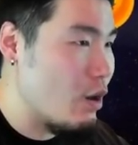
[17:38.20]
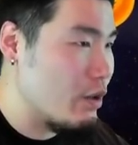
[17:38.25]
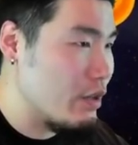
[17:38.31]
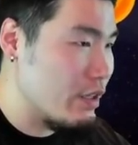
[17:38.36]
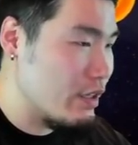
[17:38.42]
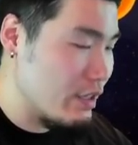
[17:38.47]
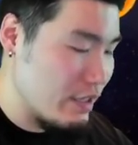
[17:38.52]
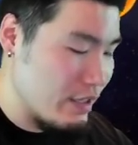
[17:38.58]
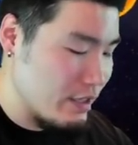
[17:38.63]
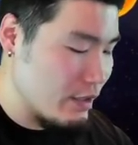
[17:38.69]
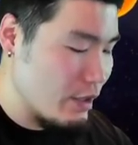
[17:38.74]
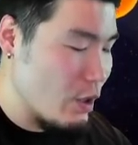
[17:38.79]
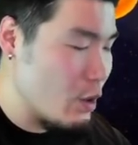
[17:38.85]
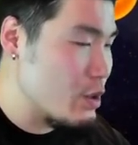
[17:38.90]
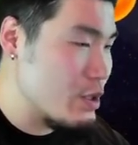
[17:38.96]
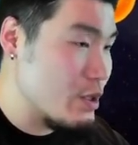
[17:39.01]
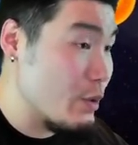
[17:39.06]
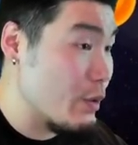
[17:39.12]
the
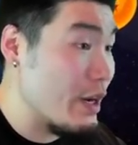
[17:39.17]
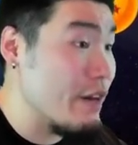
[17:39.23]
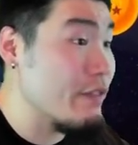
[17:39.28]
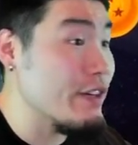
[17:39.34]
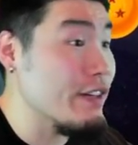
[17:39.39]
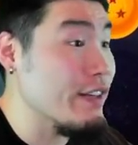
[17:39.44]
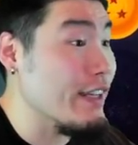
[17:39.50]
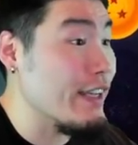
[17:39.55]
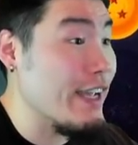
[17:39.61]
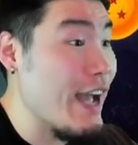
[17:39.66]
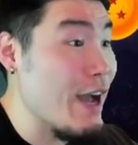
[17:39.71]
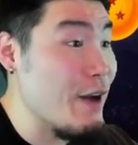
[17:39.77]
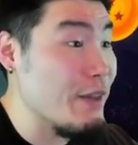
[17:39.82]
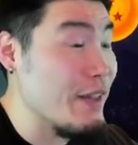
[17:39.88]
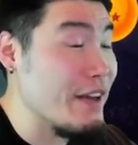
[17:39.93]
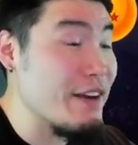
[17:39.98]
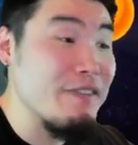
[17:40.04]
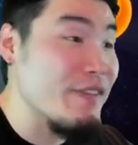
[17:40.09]
nodes or whatever, like how
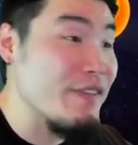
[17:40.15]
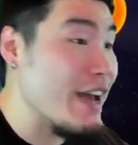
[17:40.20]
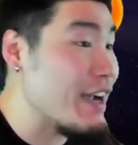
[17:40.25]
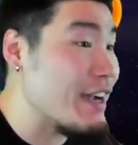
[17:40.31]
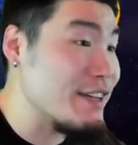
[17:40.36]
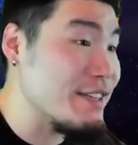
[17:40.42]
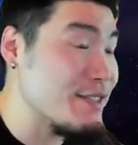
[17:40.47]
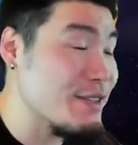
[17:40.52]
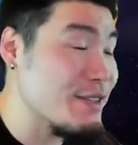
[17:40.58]
that affects